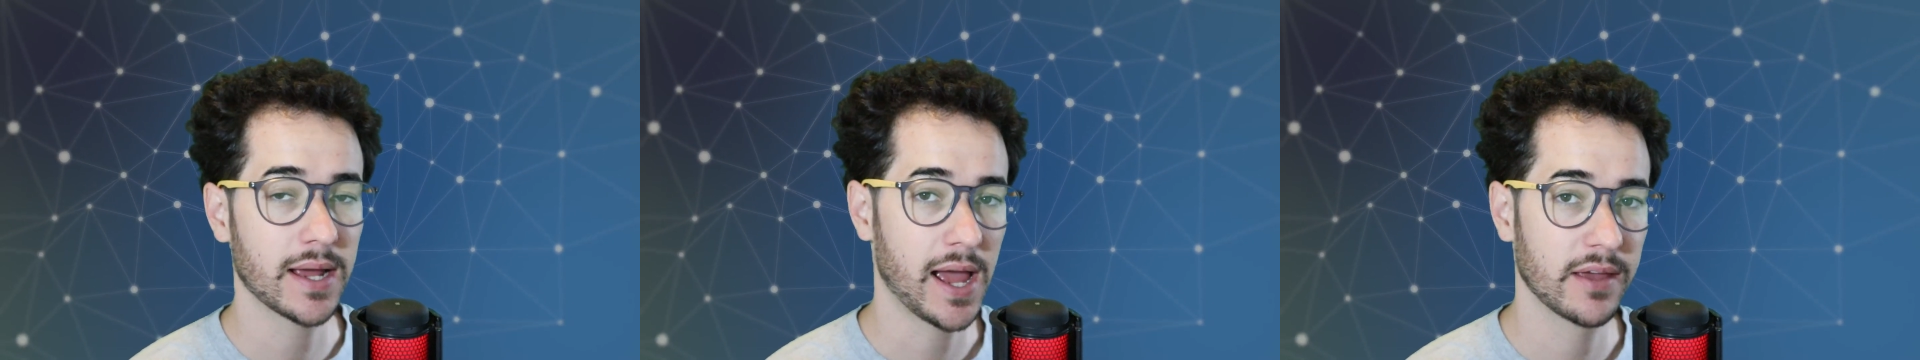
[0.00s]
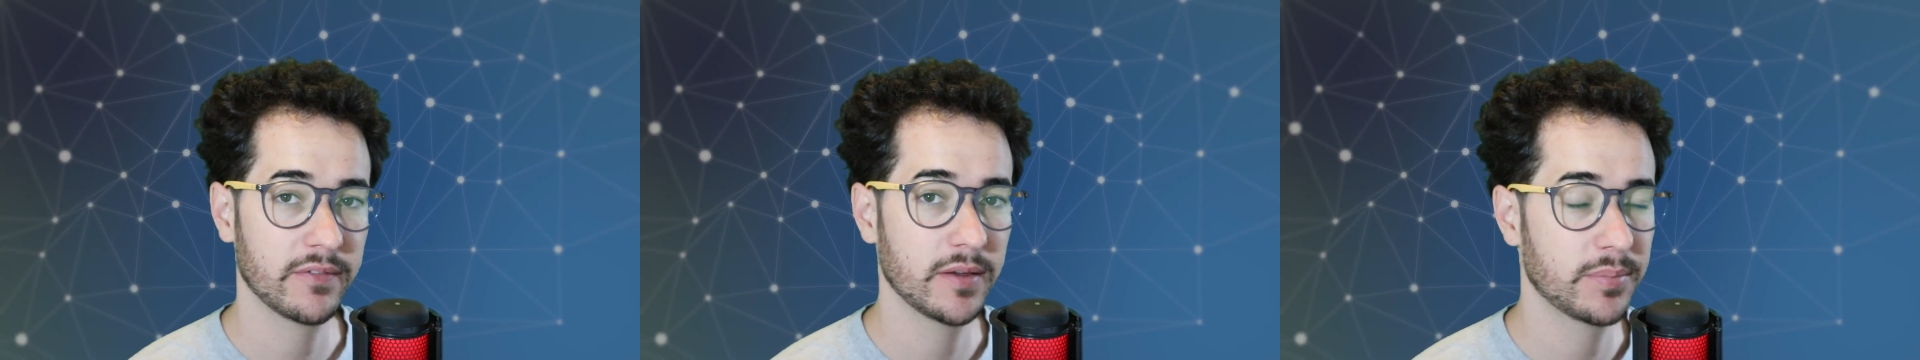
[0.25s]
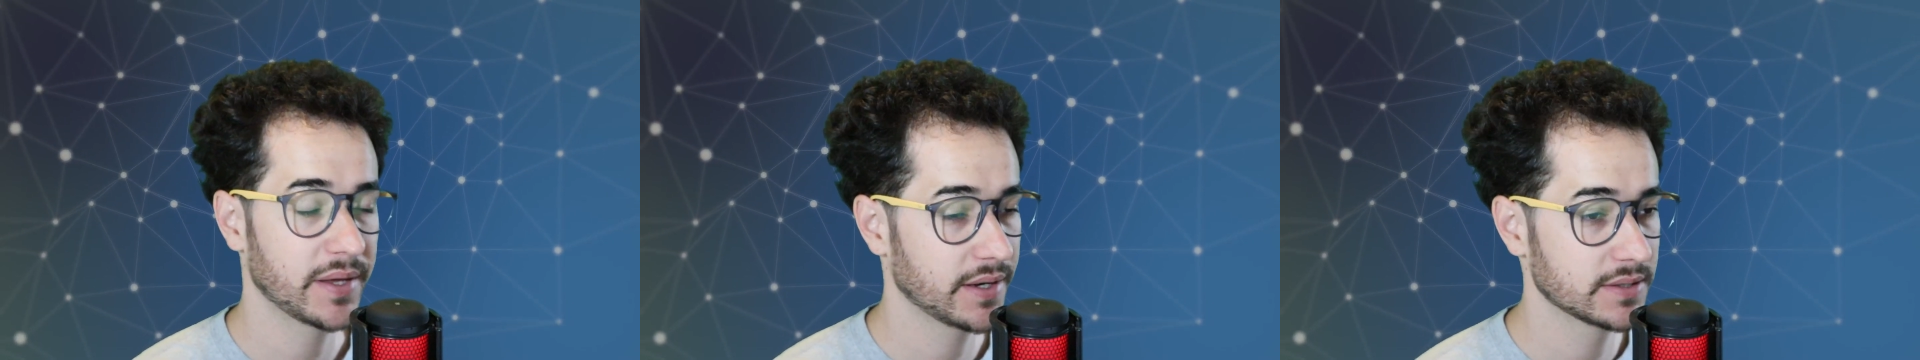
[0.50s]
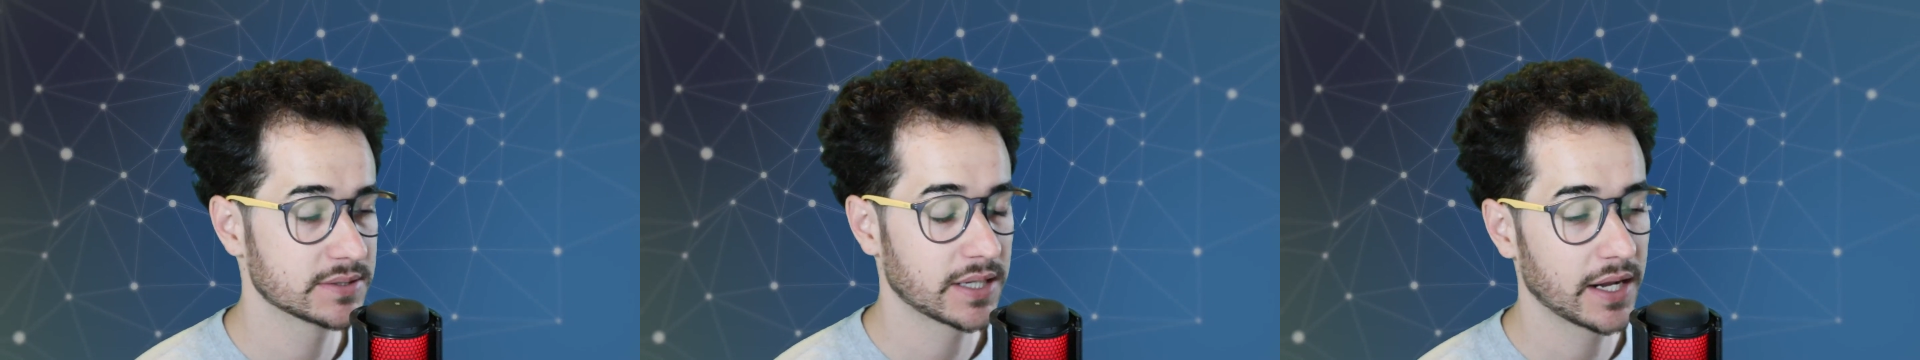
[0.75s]
i V P N
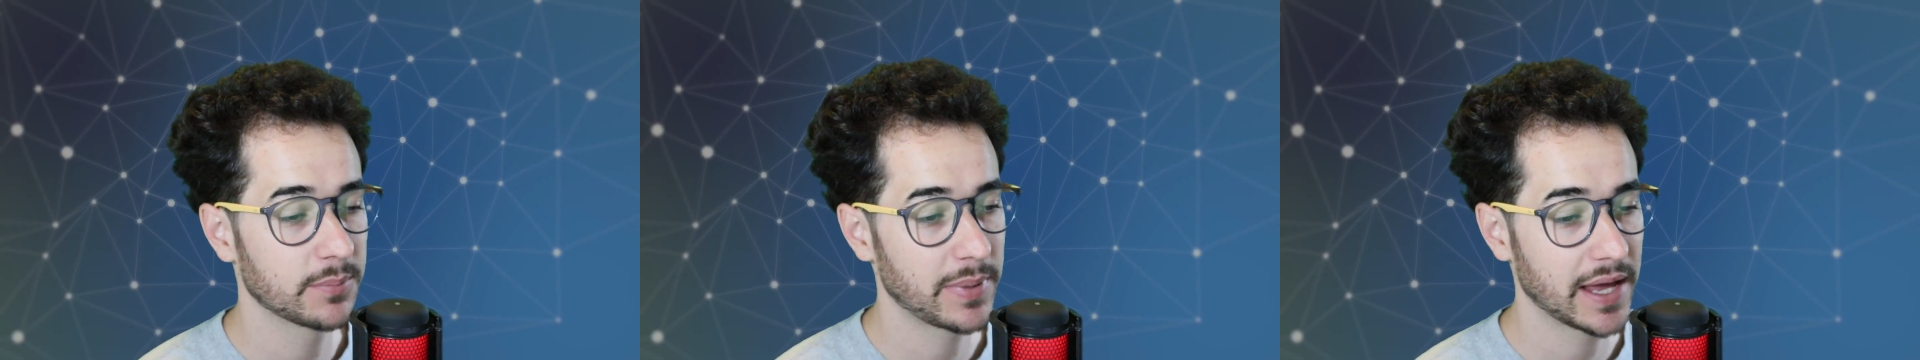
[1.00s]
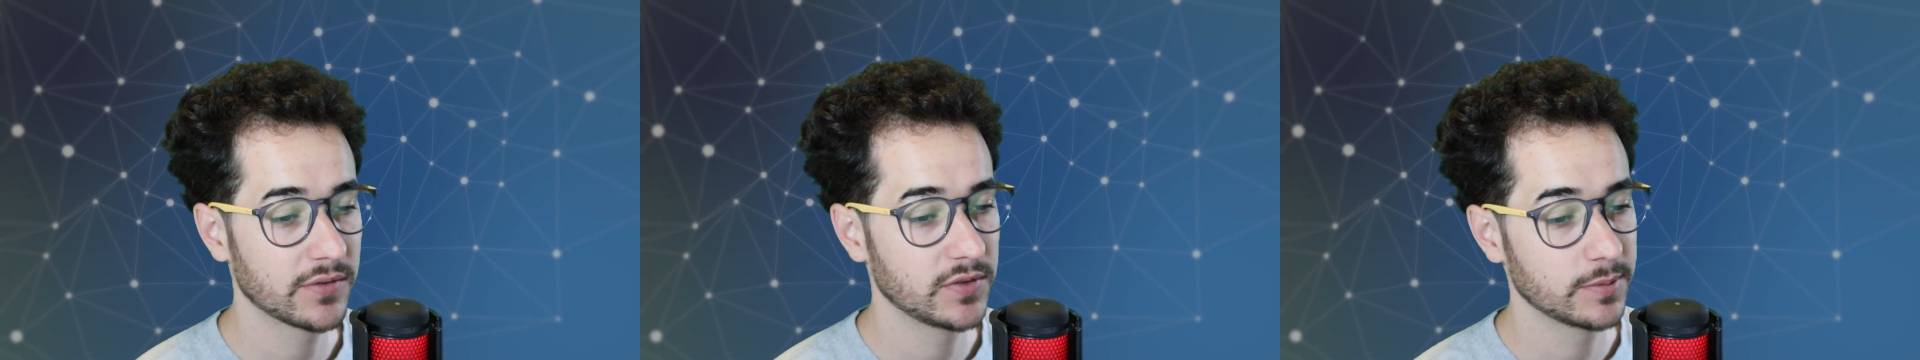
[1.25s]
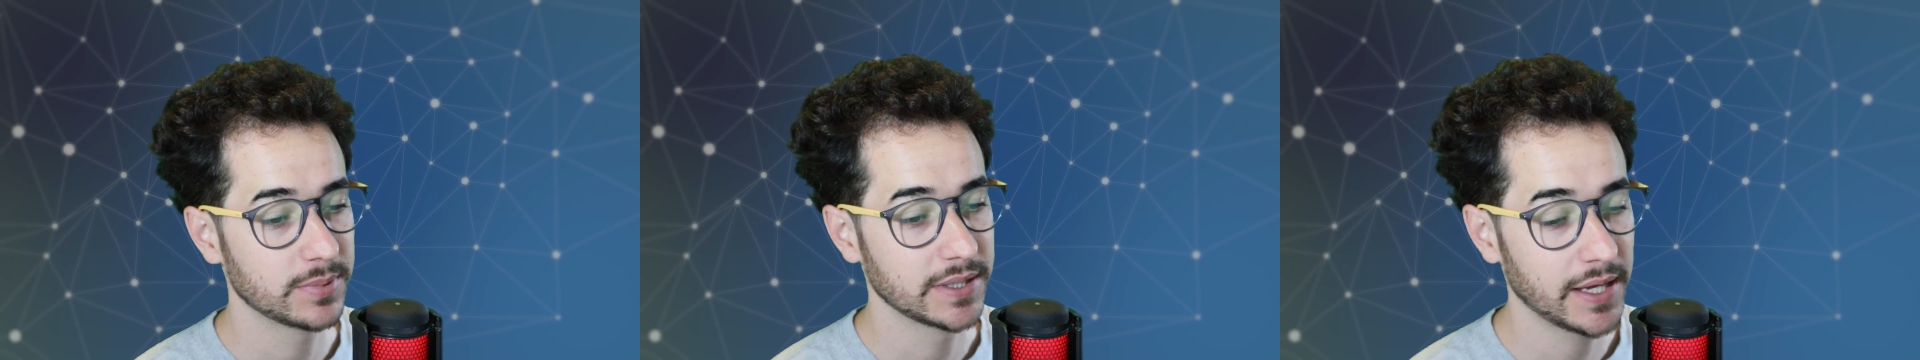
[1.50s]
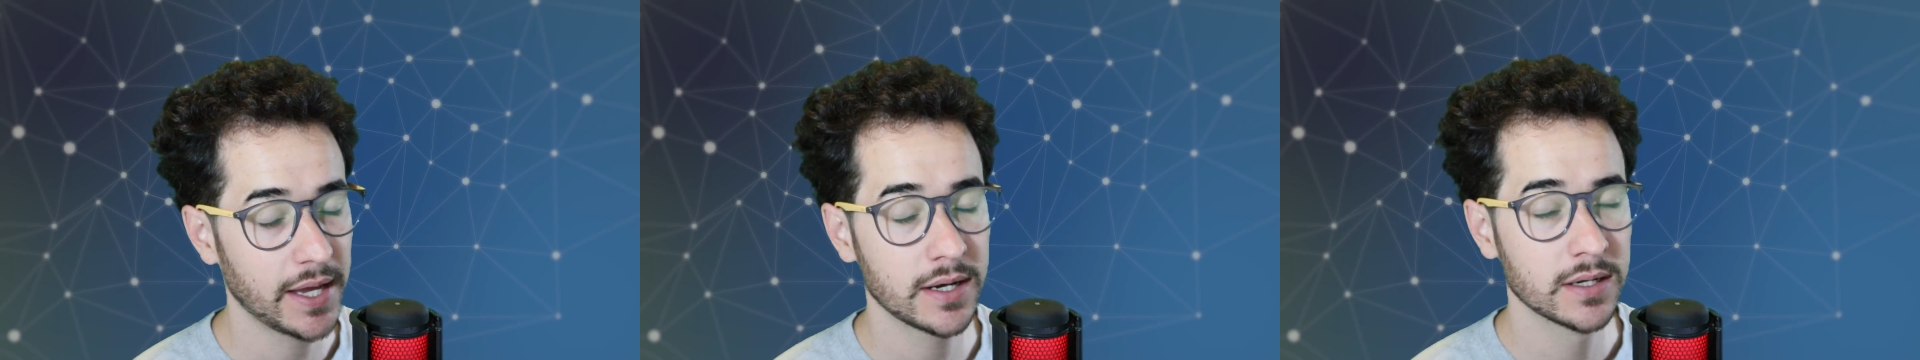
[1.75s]
is not a bad V
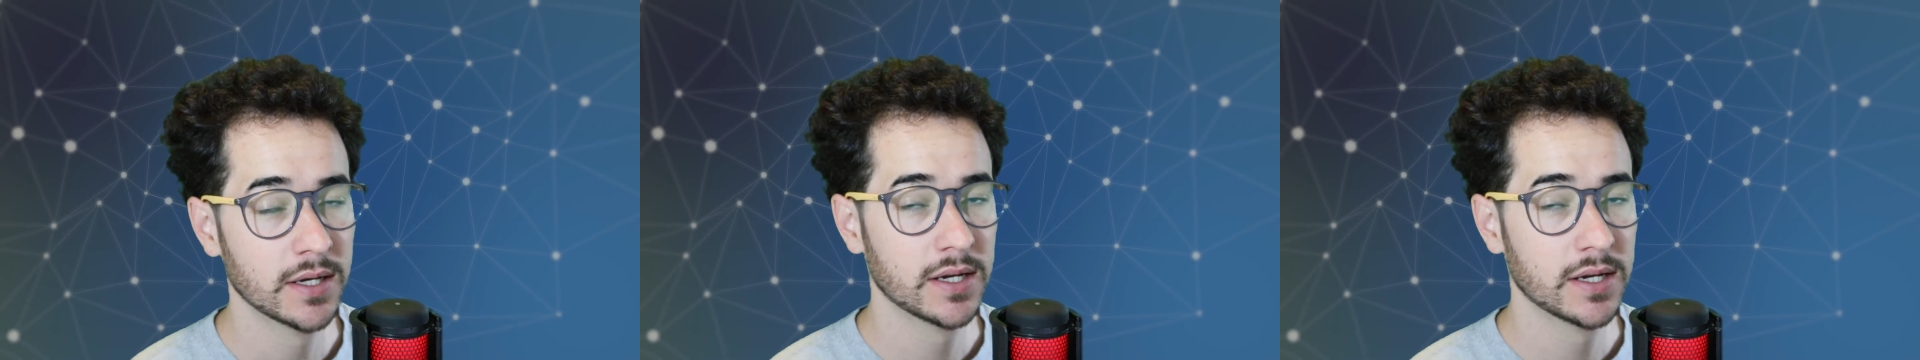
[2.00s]
P N.